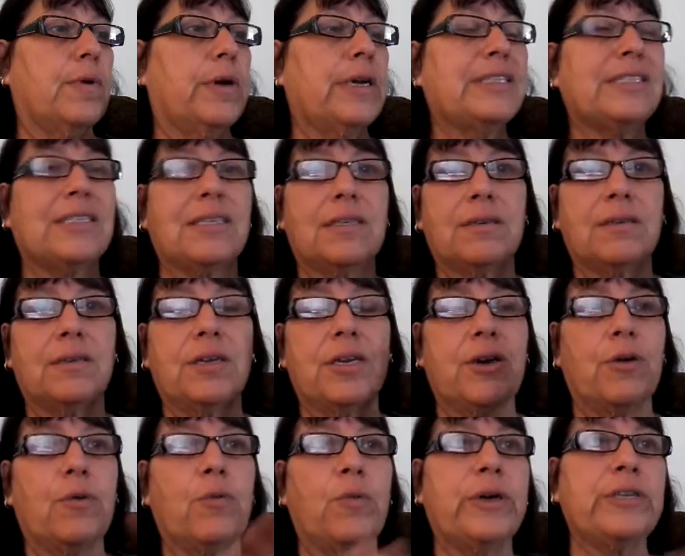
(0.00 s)
It's, you
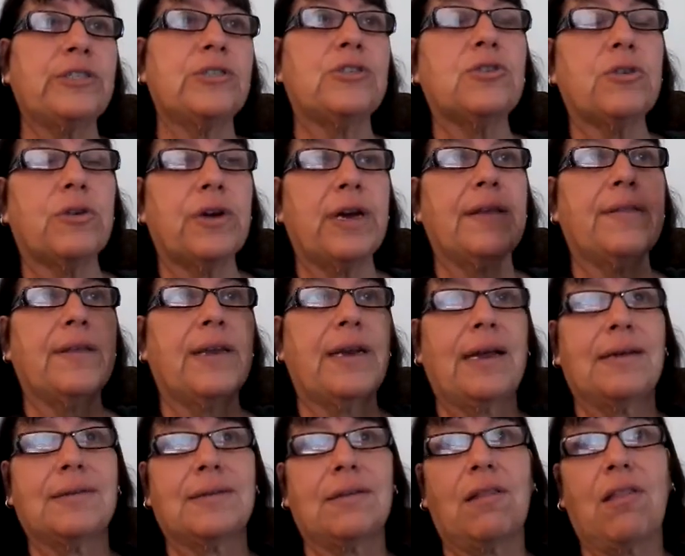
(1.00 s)
know, 1 story and then
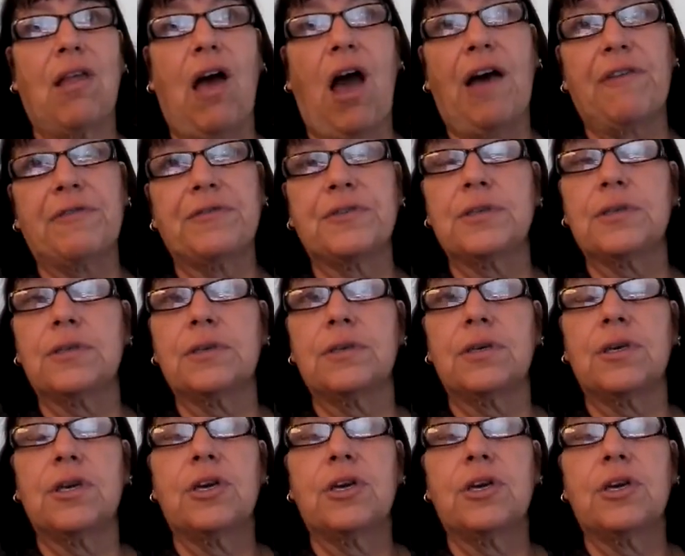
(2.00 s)
it has a loft.